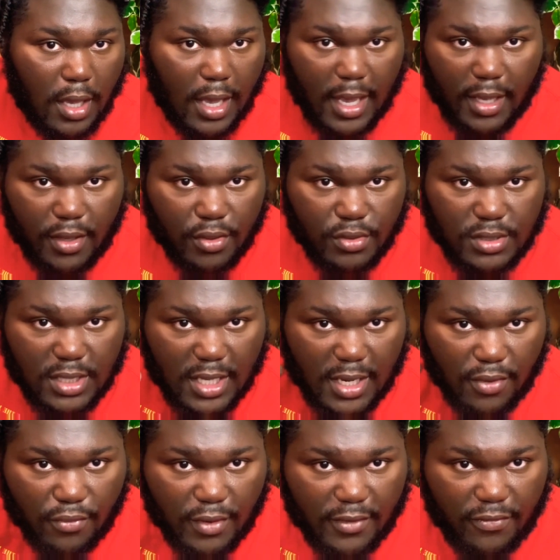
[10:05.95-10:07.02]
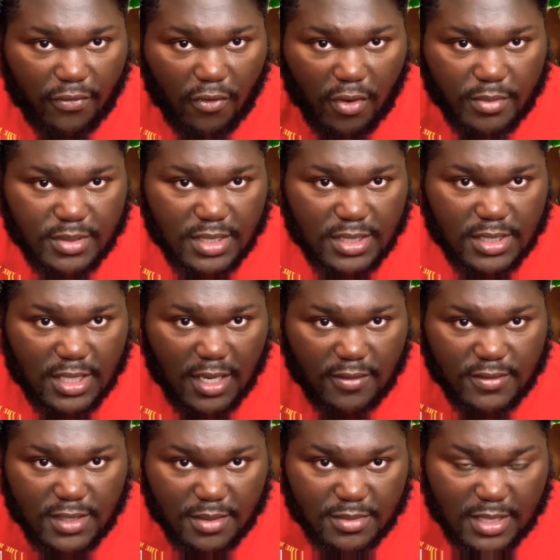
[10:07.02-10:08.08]
And usually it reforms itself.
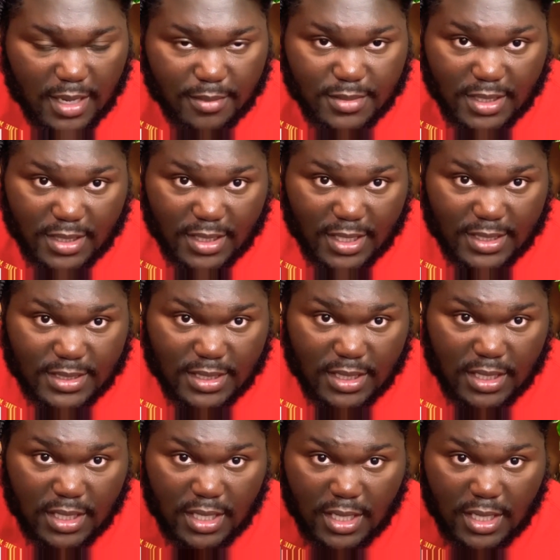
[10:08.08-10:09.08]
Sometimes it doesn't,